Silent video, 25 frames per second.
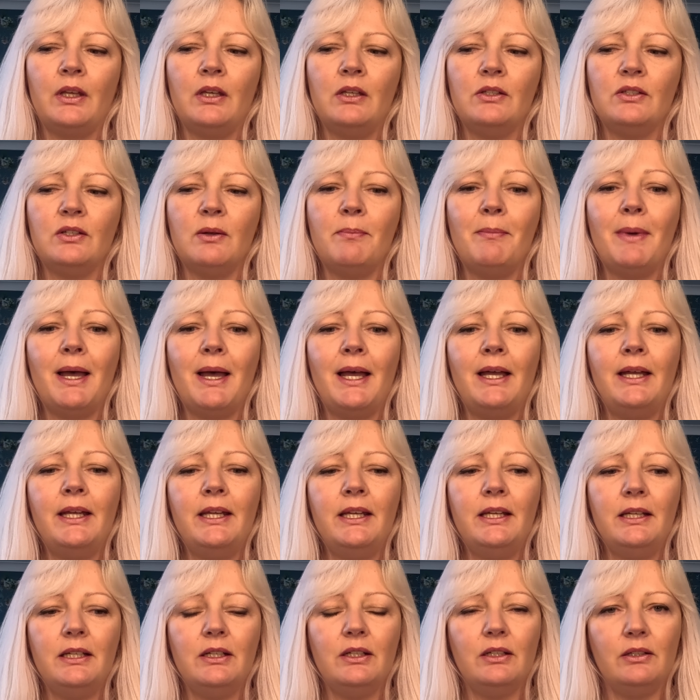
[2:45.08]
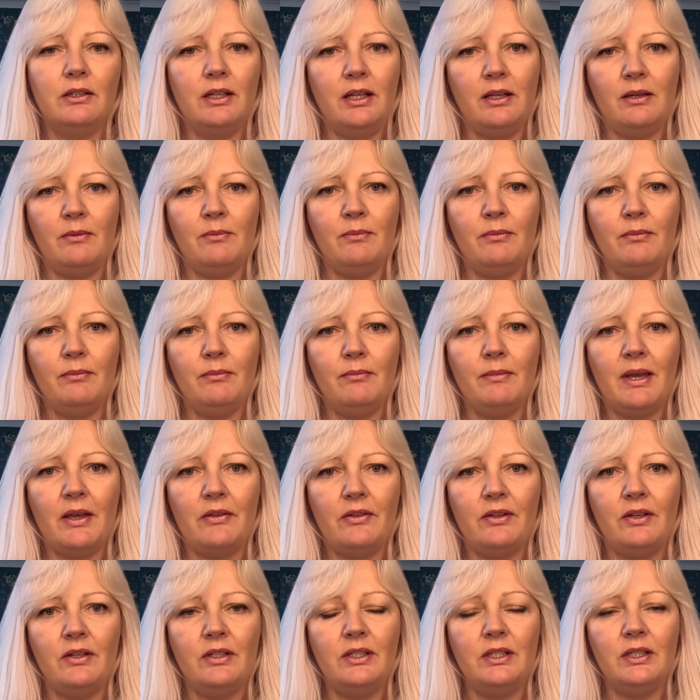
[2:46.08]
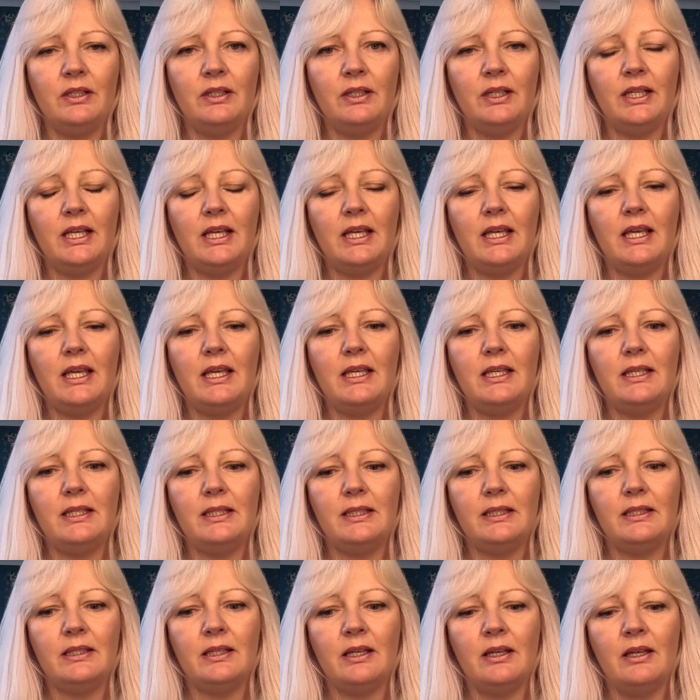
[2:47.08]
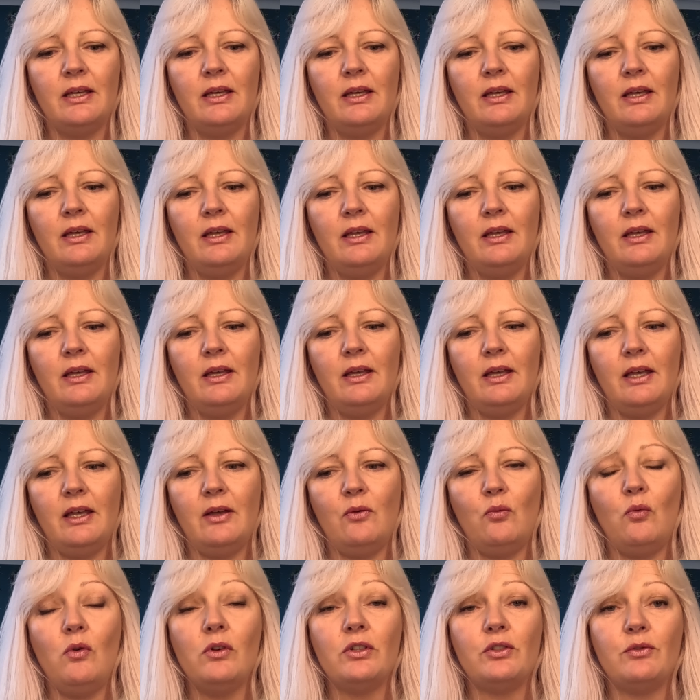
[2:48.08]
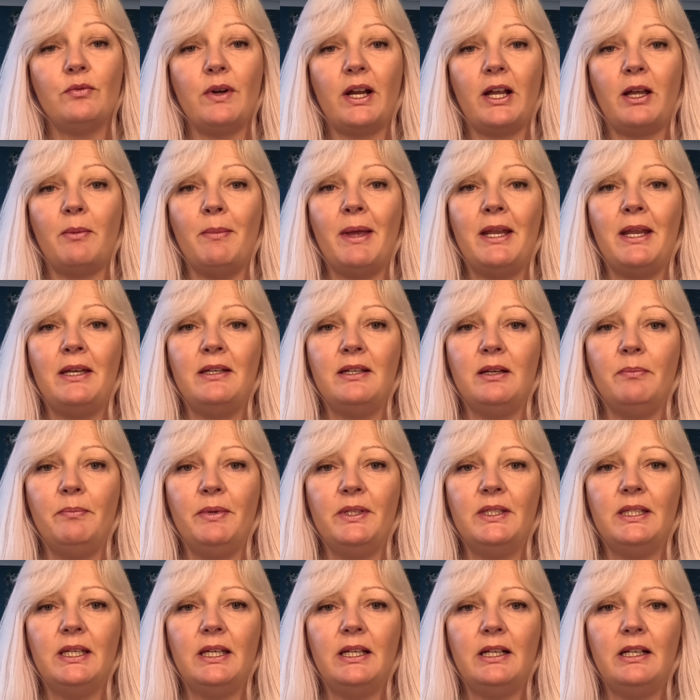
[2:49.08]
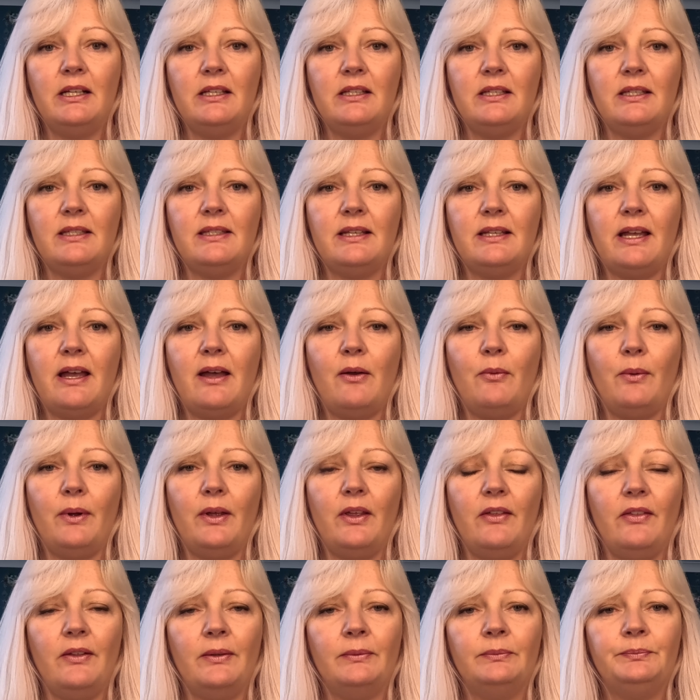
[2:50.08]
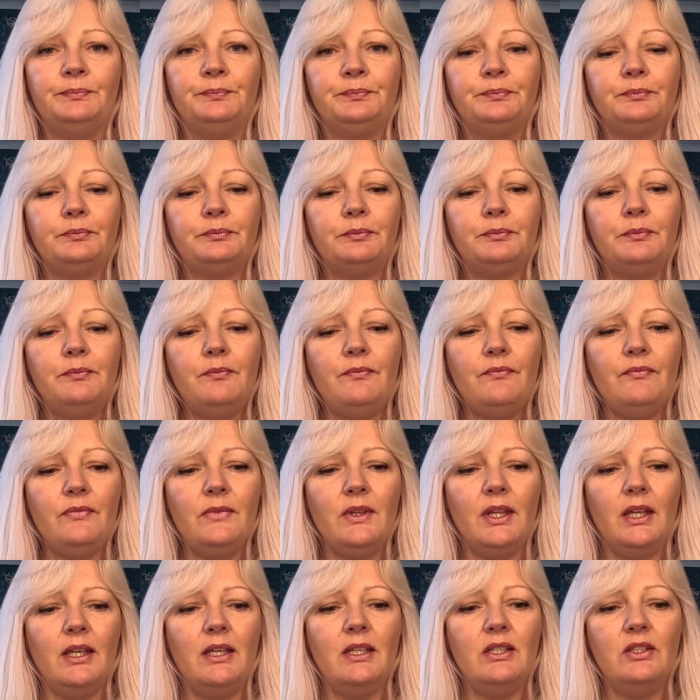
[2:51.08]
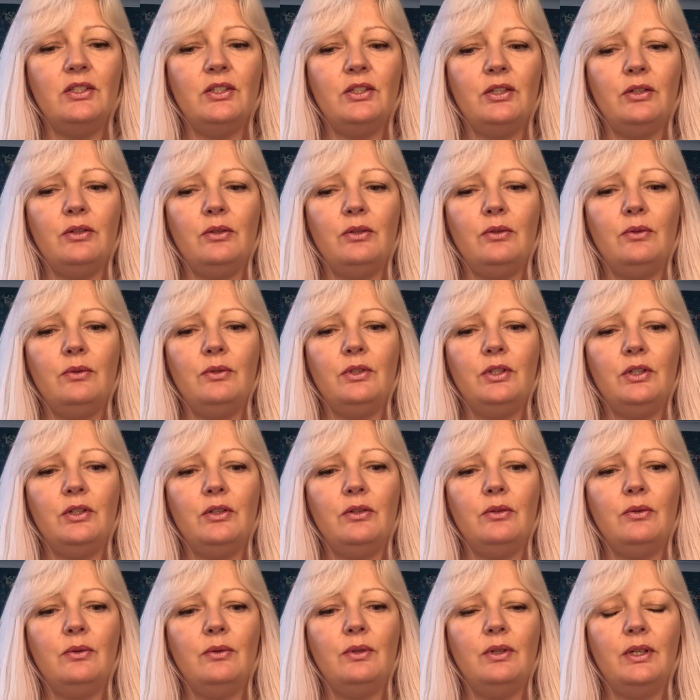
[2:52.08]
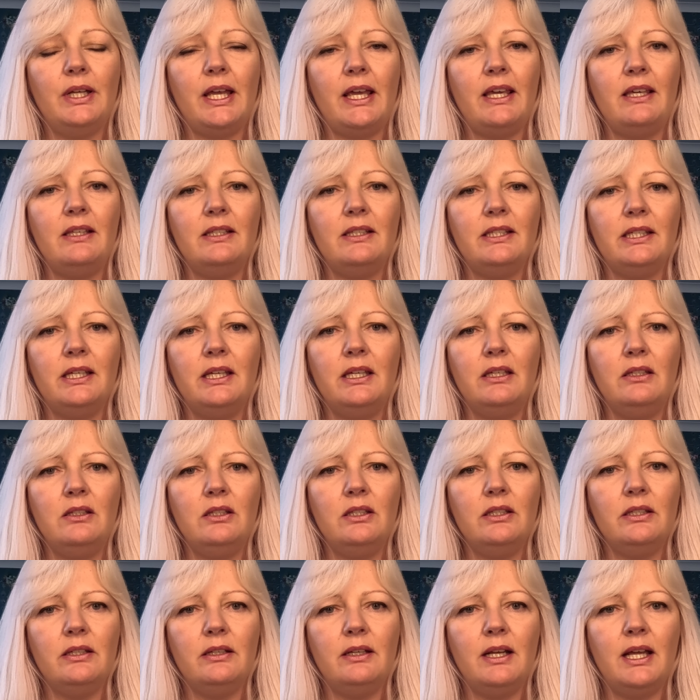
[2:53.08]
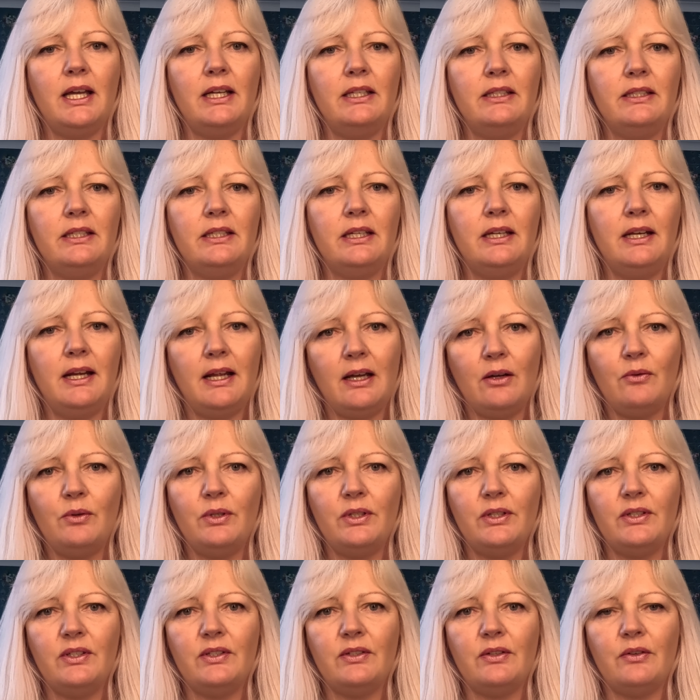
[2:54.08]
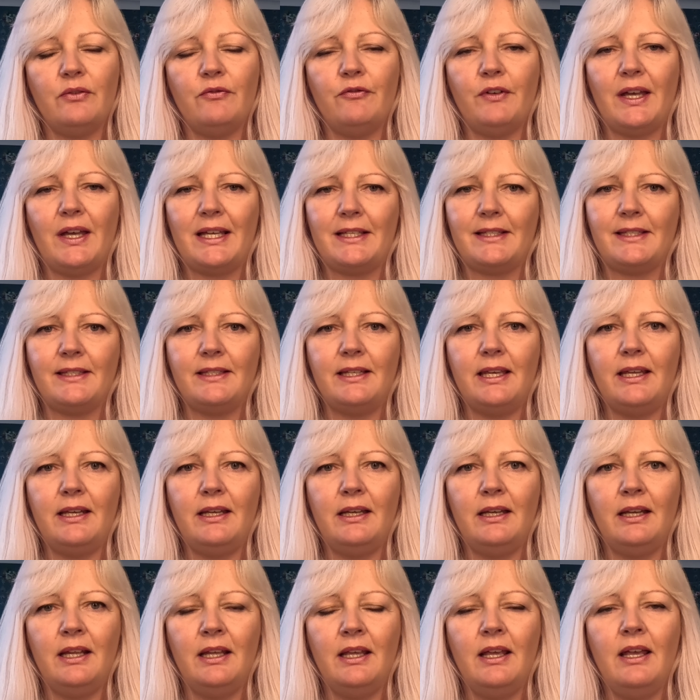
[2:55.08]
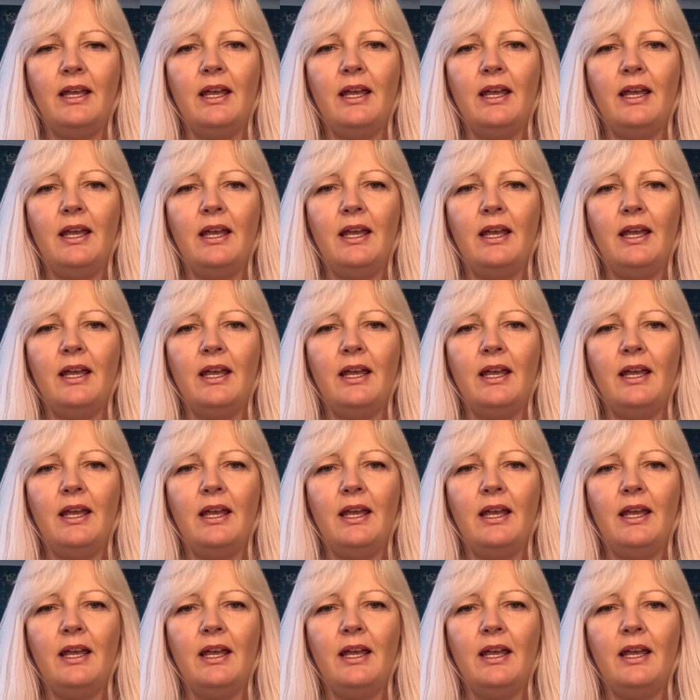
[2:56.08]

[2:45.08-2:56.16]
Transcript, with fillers: So my um, method is uh, what's recommended, particularly to start with, is to do 18 to 19 hours fasting